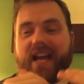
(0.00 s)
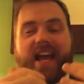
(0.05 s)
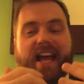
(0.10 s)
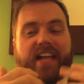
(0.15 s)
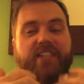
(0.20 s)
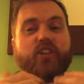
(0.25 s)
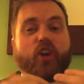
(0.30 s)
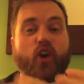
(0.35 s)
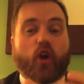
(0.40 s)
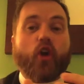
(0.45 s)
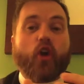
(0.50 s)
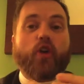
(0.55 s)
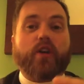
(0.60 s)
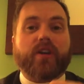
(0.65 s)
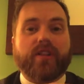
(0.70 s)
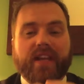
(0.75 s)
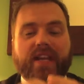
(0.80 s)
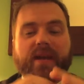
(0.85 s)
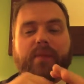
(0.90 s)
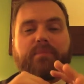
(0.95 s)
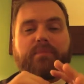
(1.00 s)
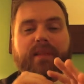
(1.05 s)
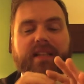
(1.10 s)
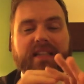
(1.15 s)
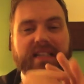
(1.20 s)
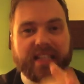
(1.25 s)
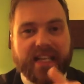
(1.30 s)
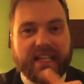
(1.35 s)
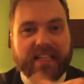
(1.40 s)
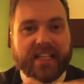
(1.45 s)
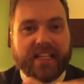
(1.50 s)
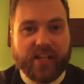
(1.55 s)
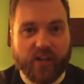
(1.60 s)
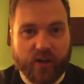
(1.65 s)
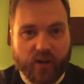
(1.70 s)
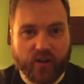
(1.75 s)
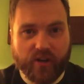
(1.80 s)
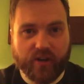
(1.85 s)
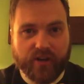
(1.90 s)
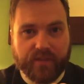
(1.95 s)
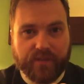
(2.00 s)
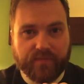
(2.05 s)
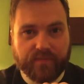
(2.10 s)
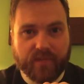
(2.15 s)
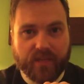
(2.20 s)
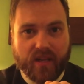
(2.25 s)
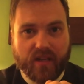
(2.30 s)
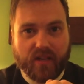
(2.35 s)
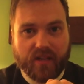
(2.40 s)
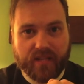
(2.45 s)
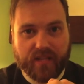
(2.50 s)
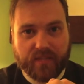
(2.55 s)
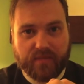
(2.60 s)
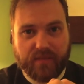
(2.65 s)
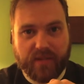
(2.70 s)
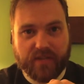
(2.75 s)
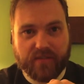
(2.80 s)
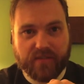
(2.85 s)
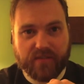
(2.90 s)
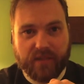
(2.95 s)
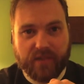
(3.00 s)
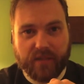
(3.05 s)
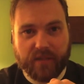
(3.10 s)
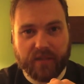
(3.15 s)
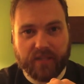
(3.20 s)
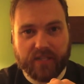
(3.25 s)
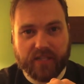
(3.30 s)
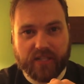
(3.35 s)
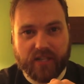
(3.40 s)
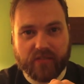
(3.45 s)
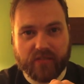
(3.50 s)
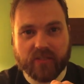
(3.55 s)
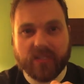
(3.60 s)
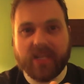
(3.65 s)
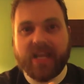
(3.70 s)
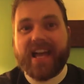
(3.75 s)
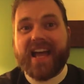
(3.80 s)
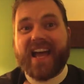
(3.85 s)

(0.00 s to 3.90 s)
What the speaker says: it's earned. They completely earn this speech from Tommy Lee Jones.